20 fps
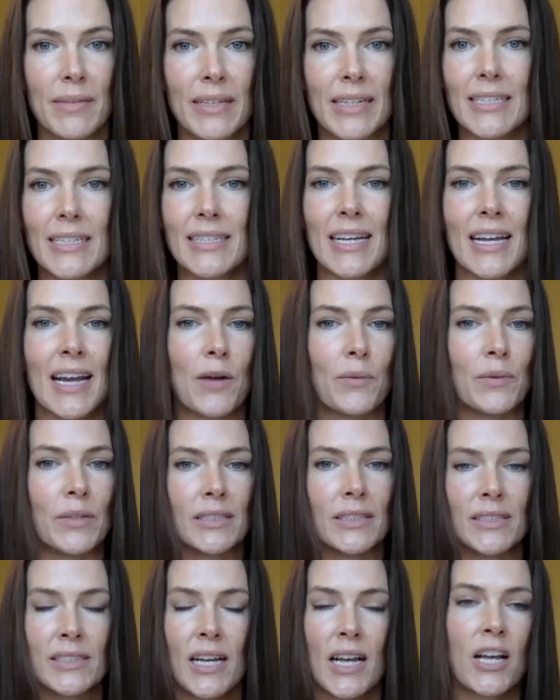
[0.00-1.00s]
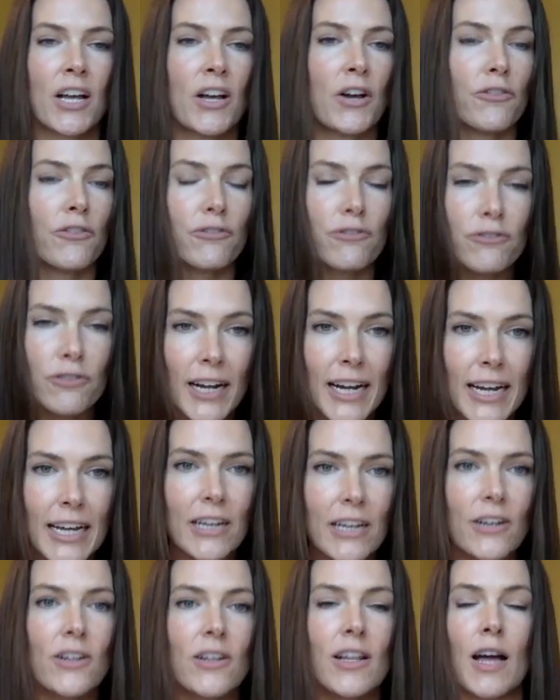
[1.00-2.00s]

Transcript: And he said, I was frail,